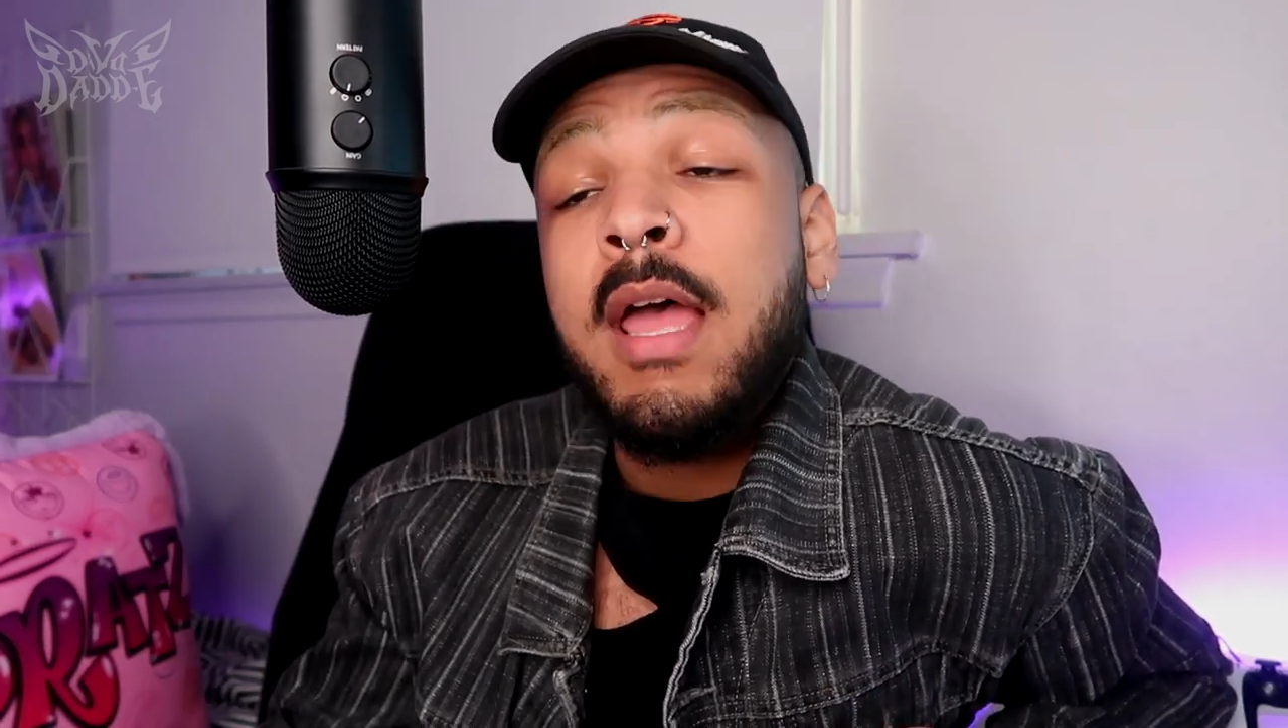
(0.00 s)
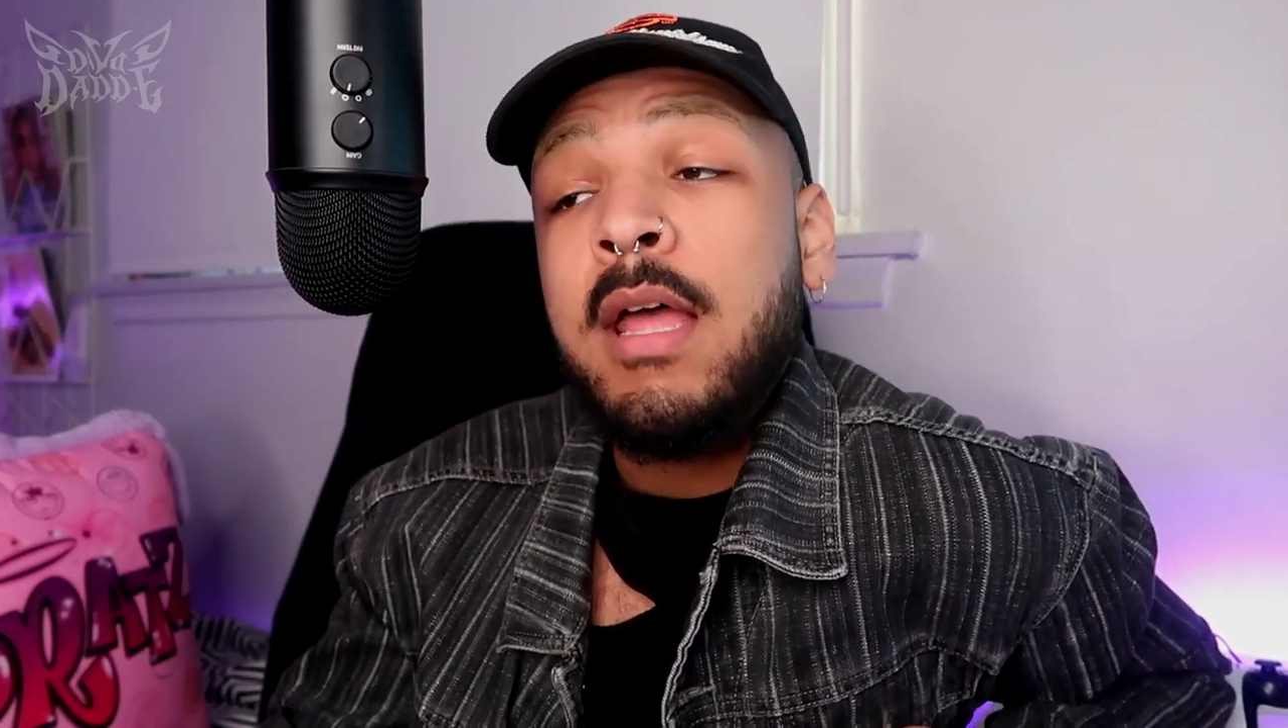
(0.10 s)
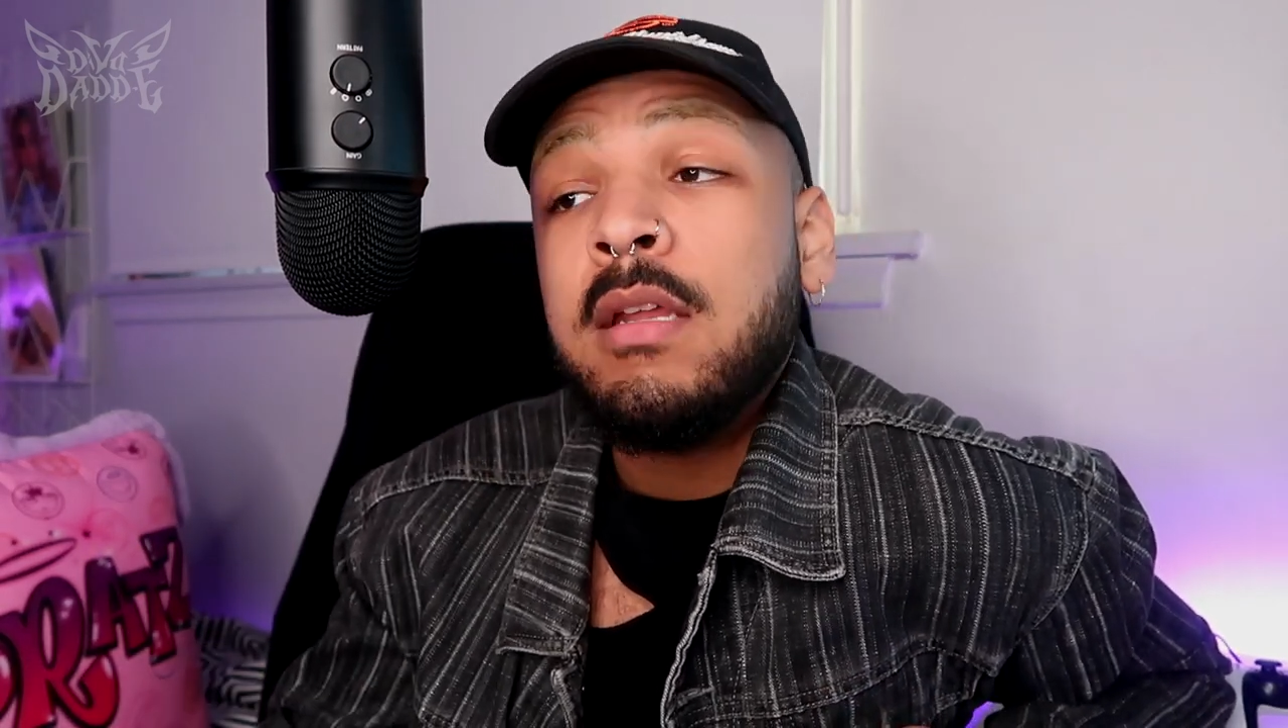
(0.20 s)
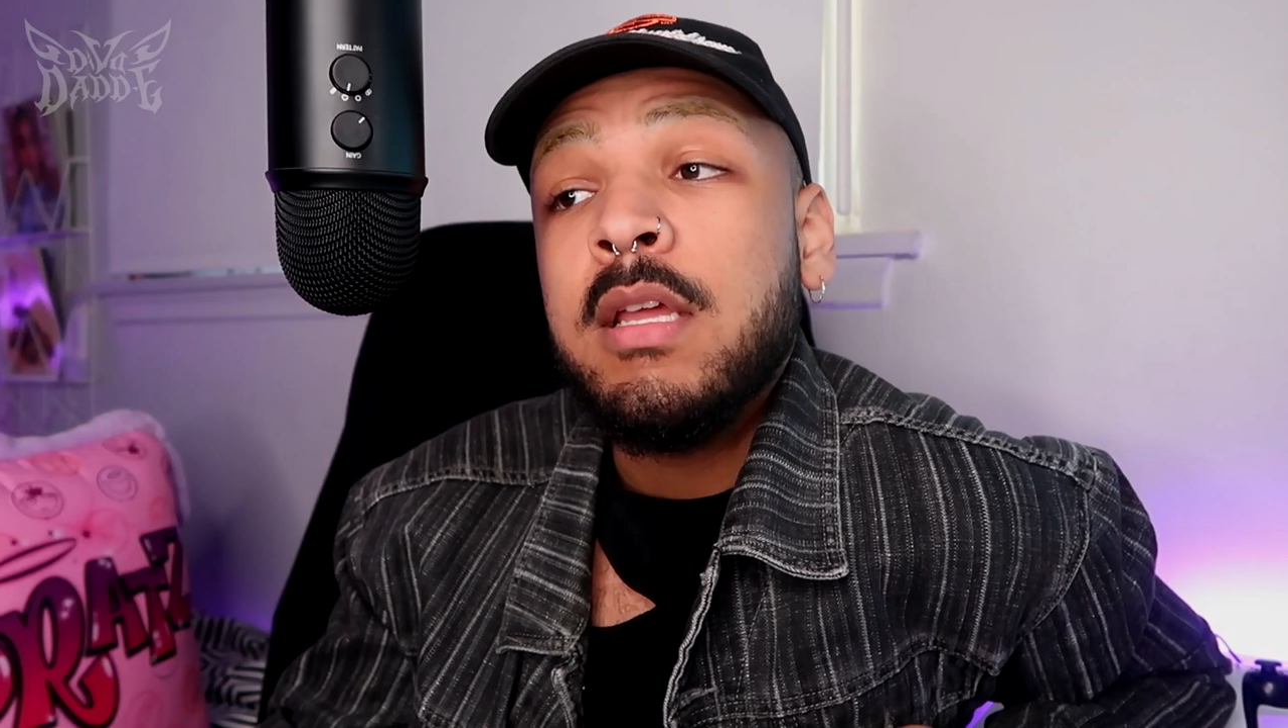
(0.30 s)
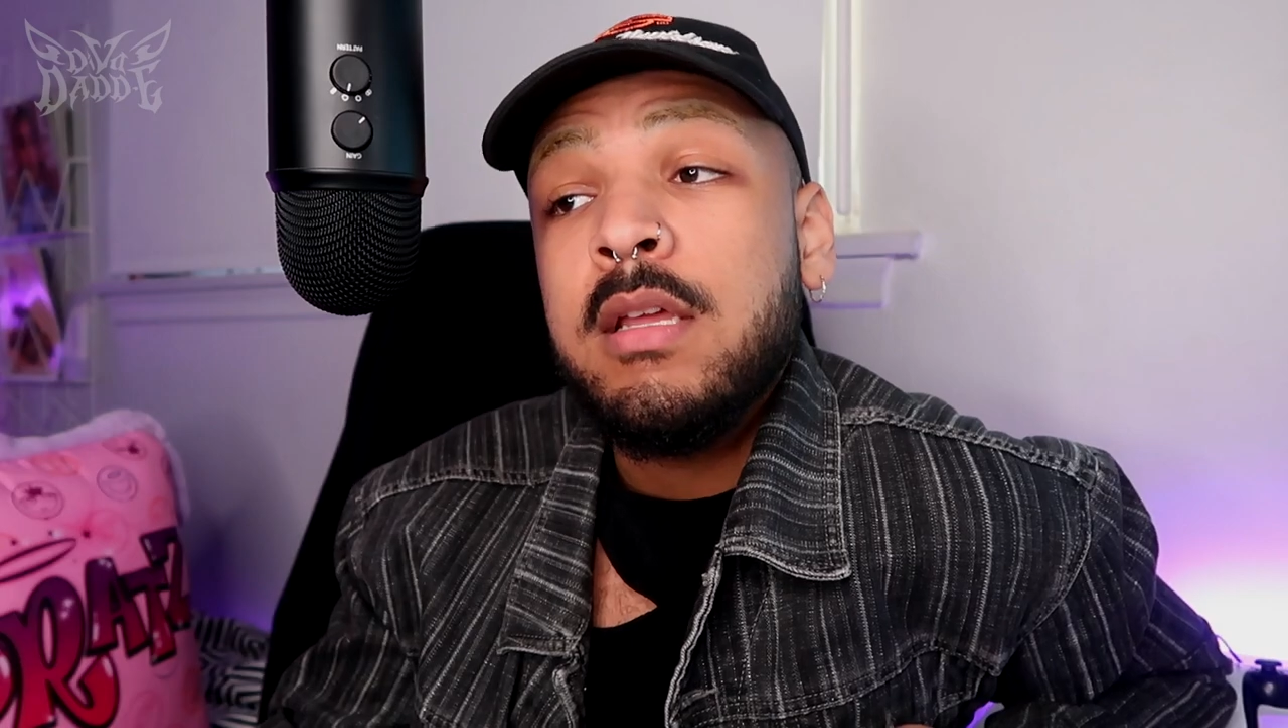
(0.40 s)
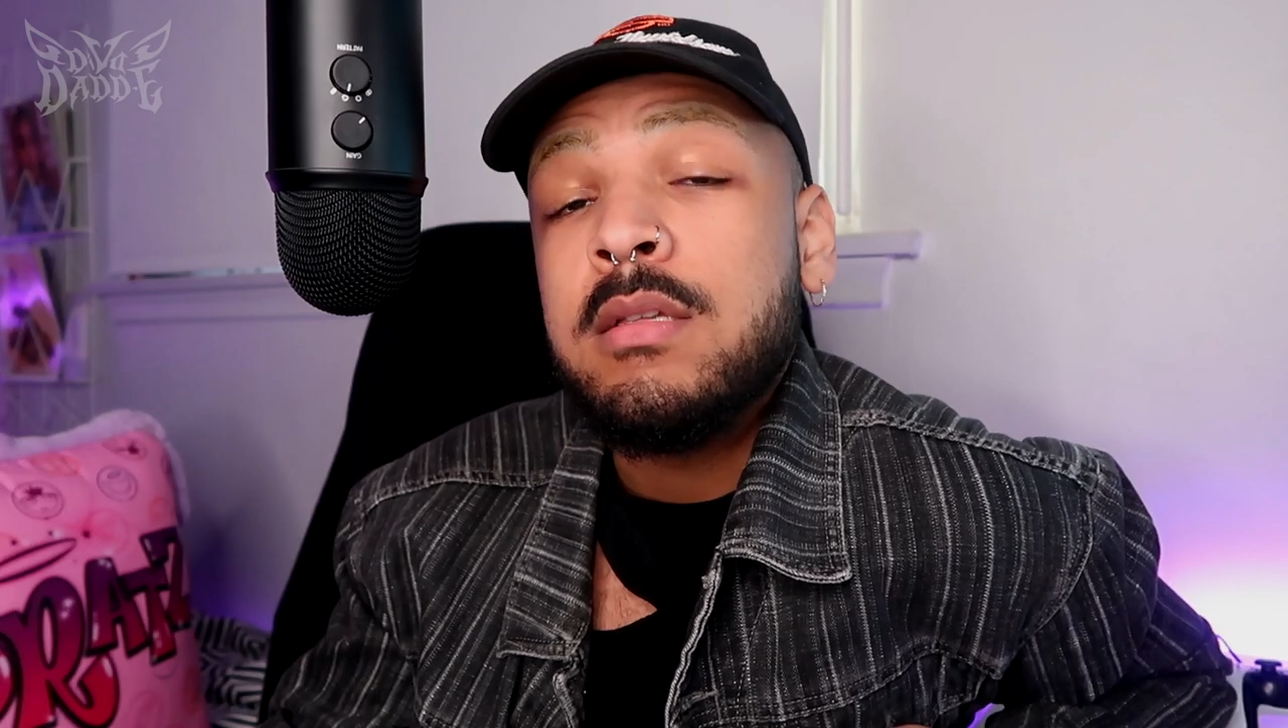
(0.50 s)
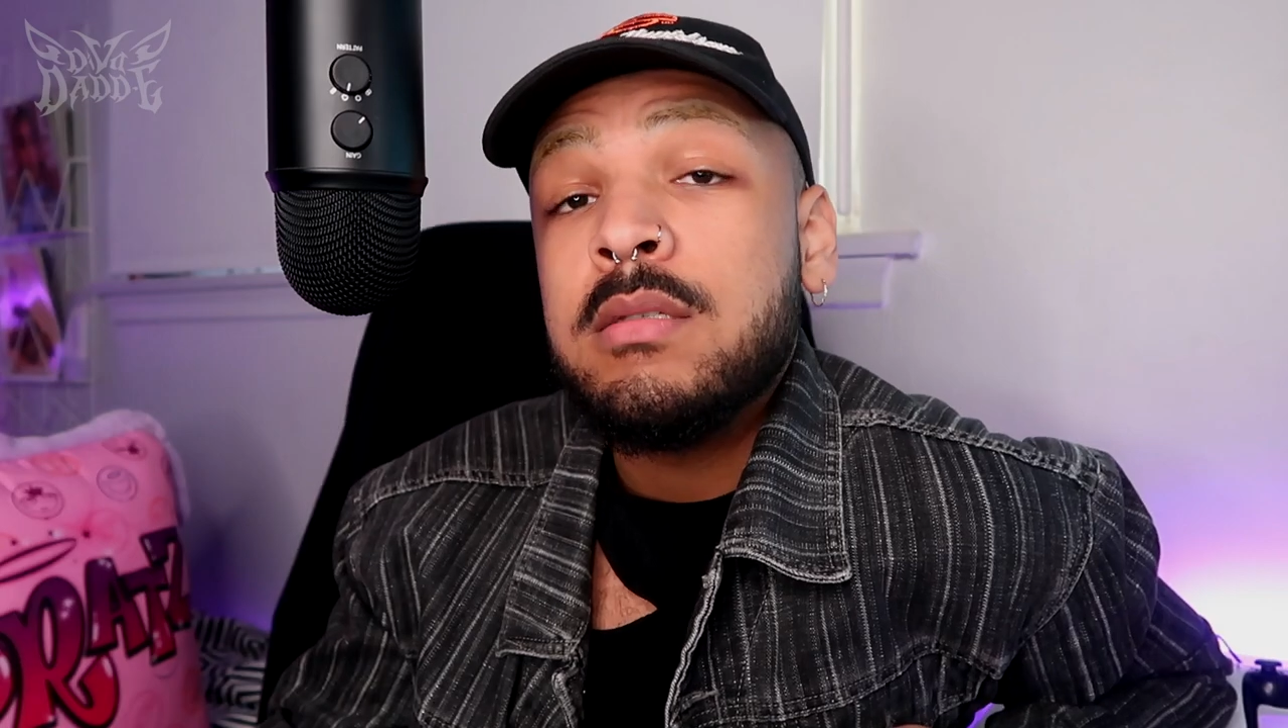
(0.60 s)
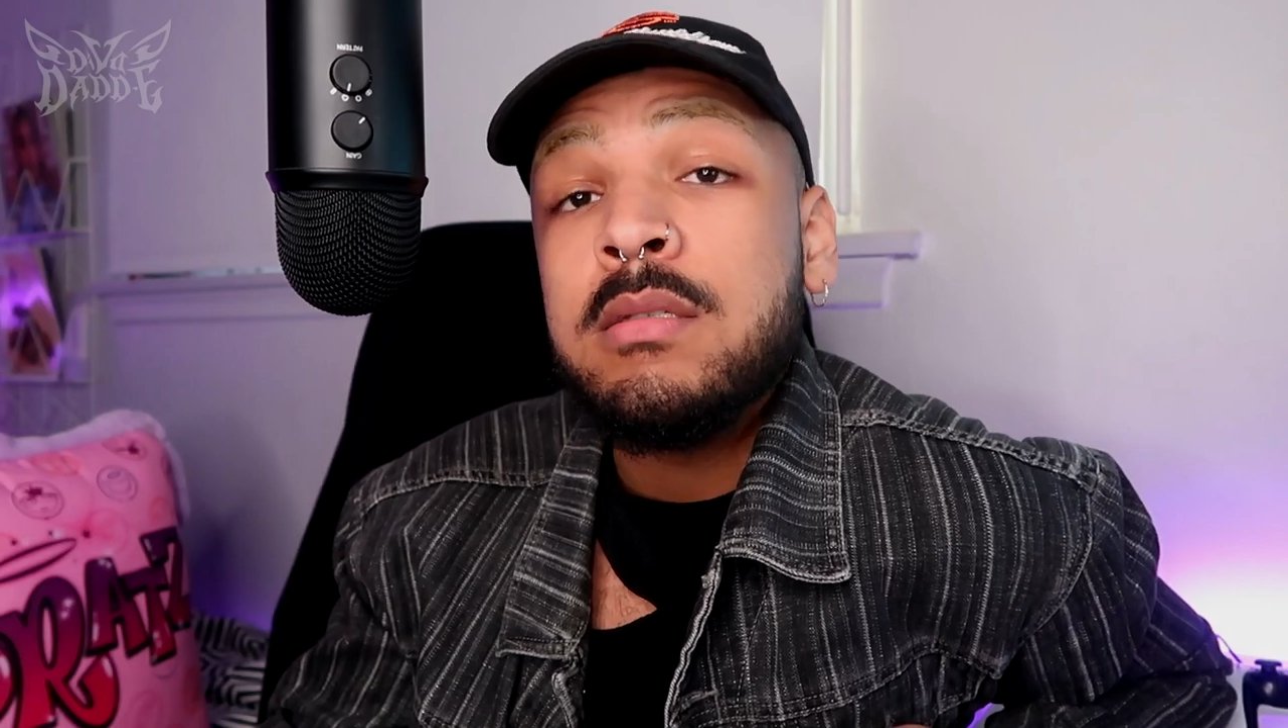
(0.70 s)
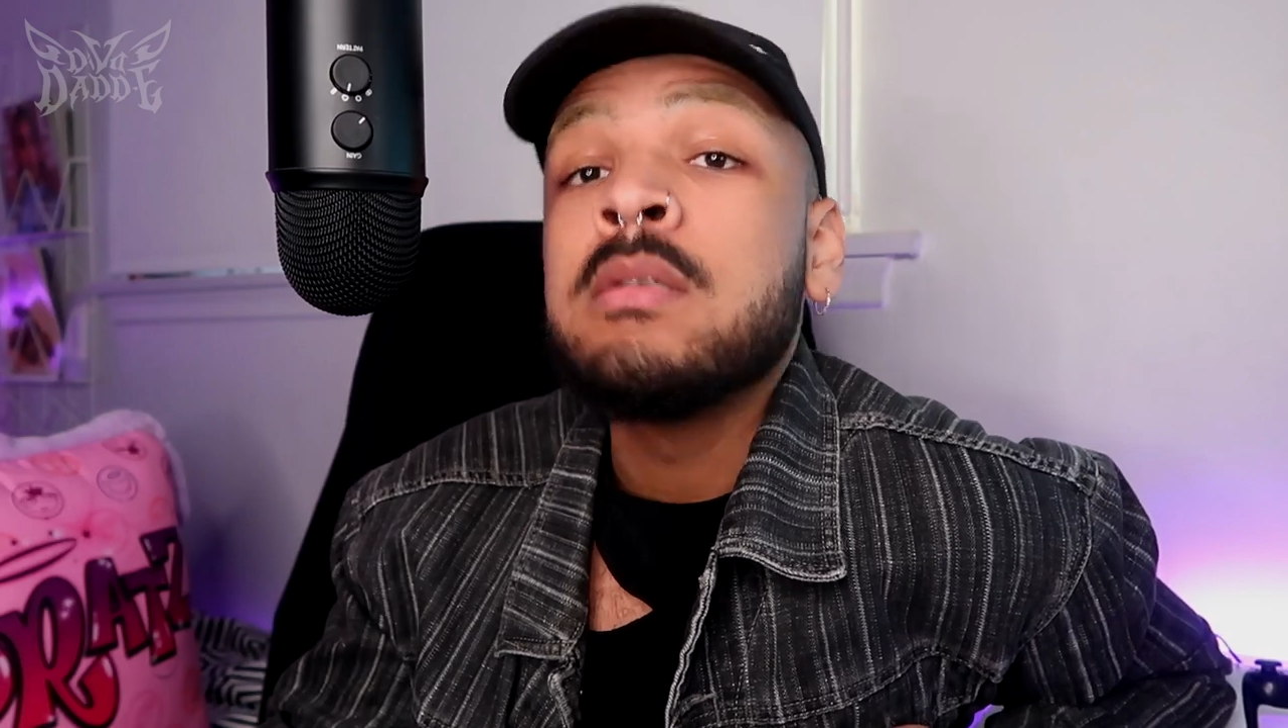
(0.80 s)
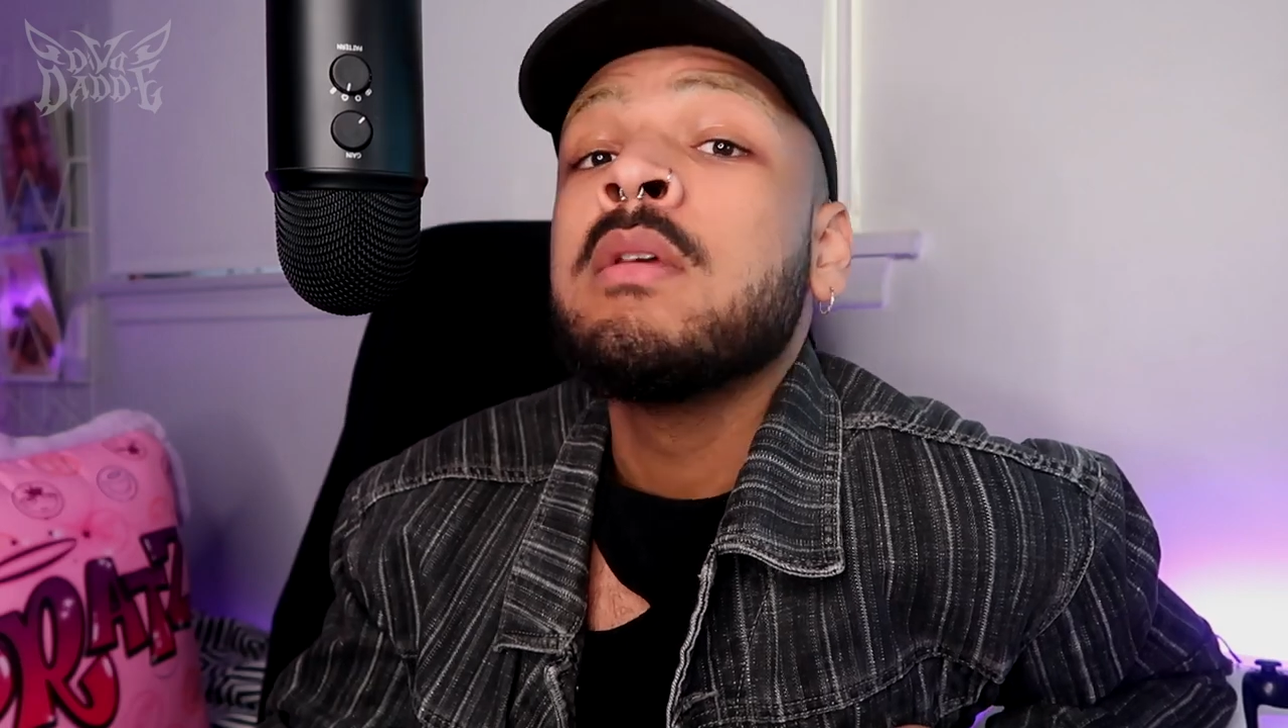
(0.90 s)
that
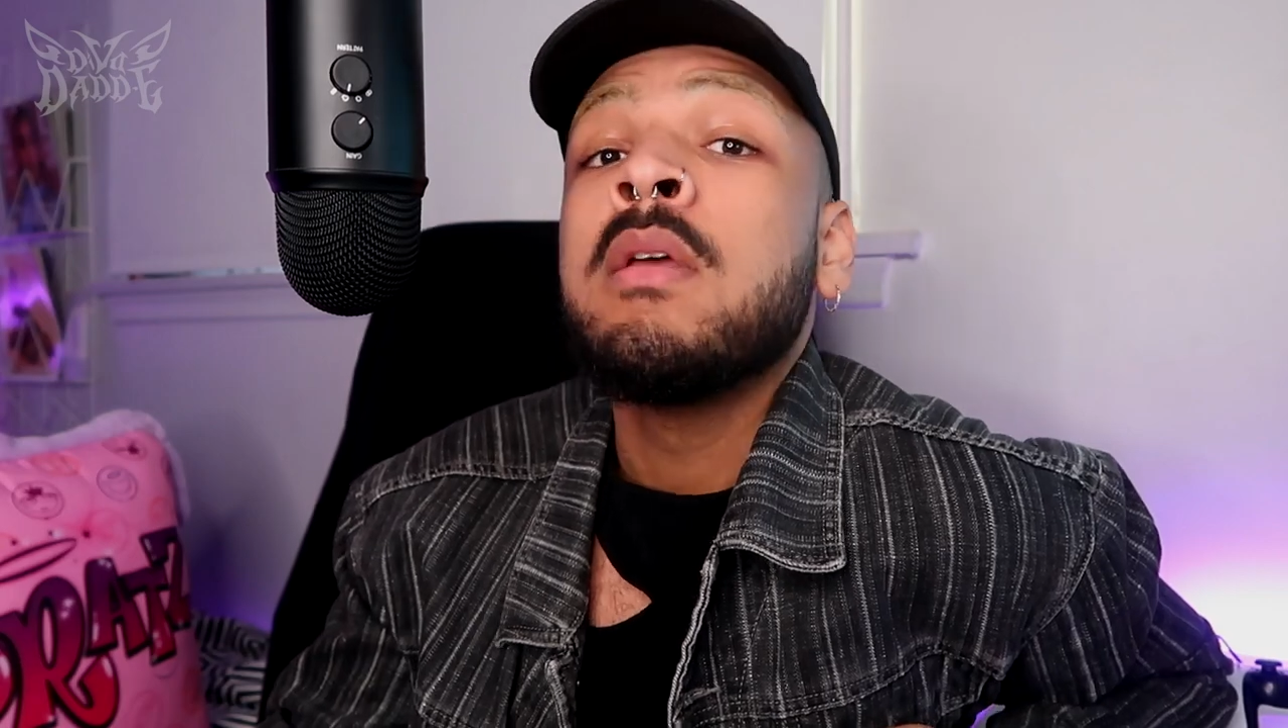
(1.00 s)
is